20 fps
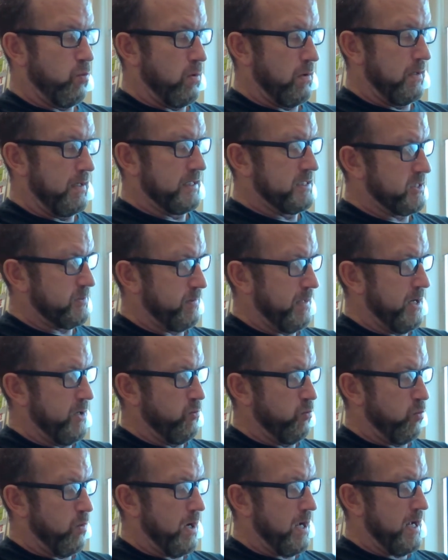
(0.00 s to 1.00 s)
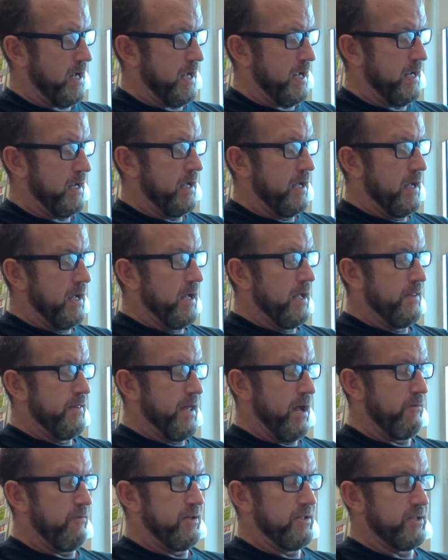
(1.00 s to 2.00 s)
explain why
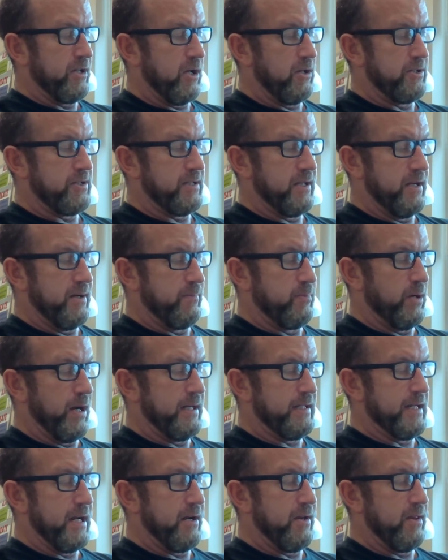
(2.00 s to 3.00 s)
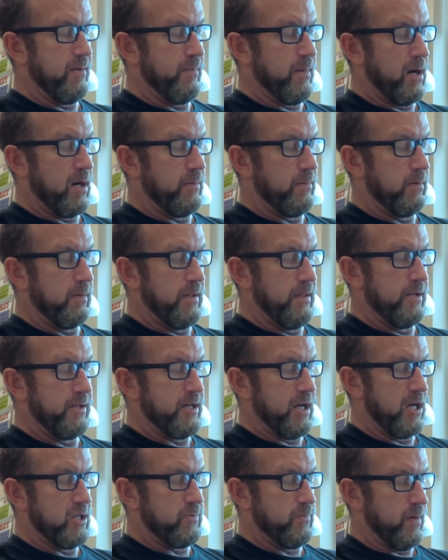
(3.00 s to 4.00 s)
that results in a breakdown of the marble in the
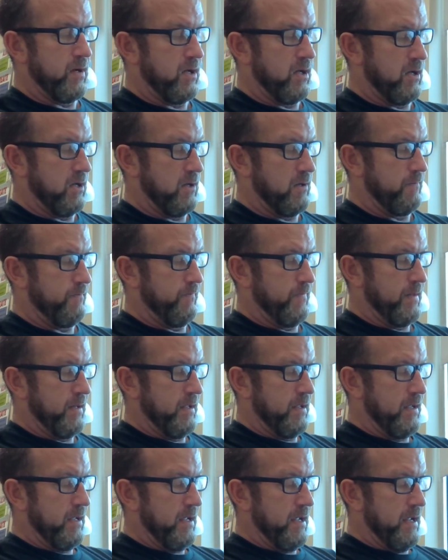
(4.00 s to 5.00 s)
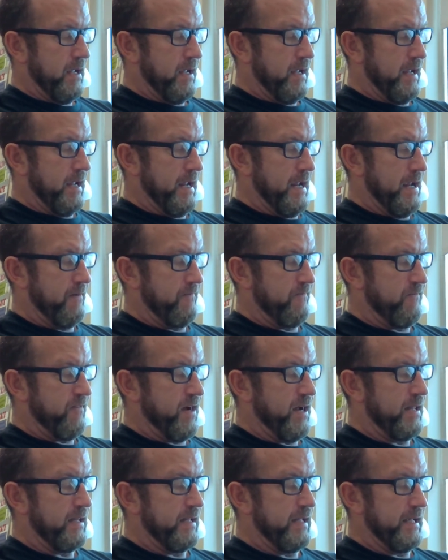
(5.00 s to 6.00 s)
Taj Mahal. And
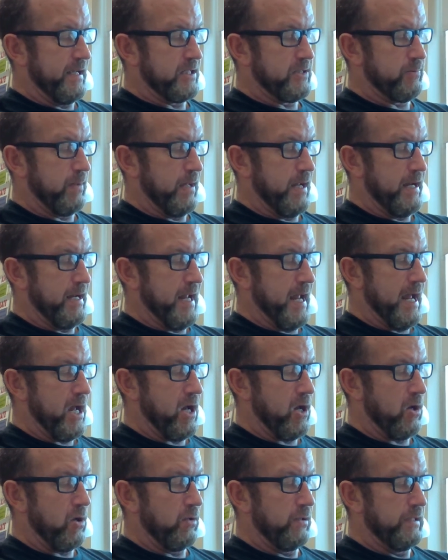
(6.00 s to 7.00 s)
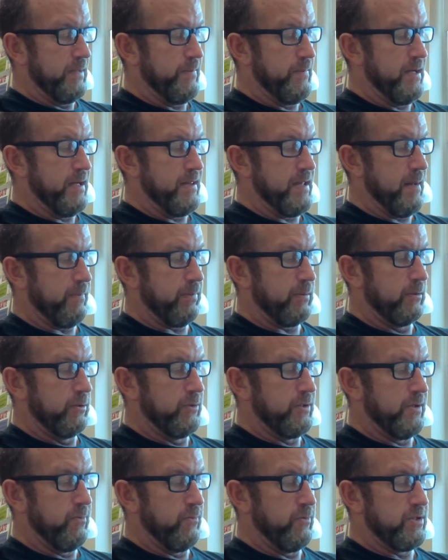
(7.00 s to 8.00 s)
finally, explain how limiting that
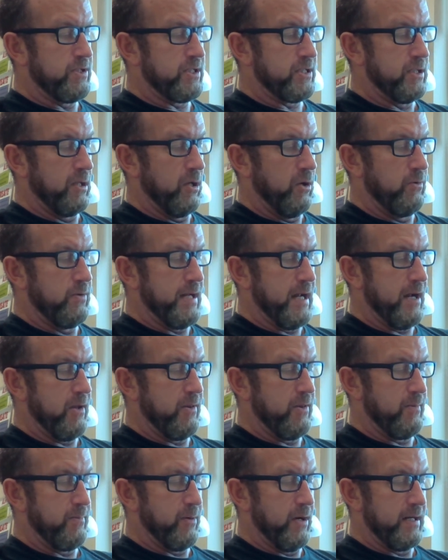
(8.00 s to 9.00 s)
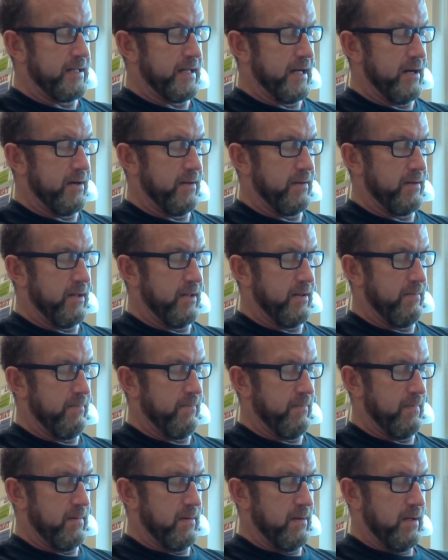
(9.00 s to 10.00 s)
pollutant would slow down the breakdown of the
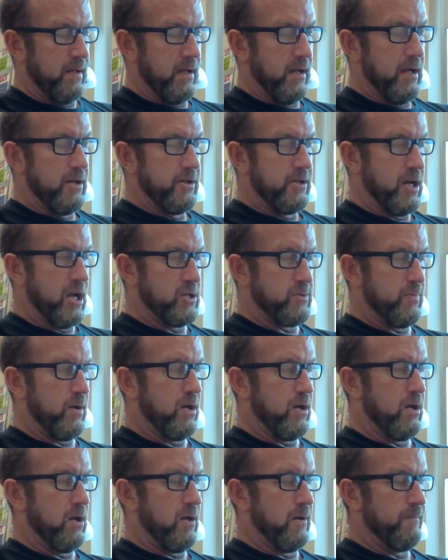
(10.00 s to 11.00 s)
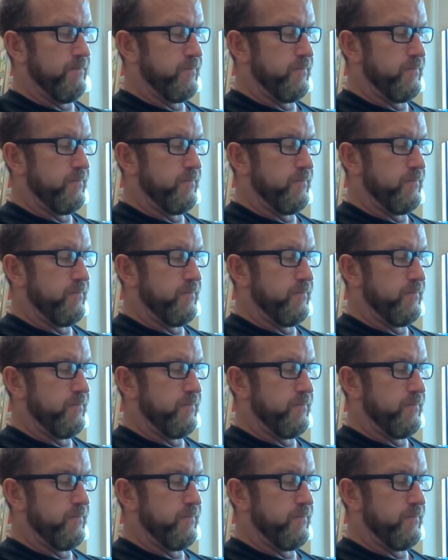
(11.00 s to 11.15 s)
Taj Mahal.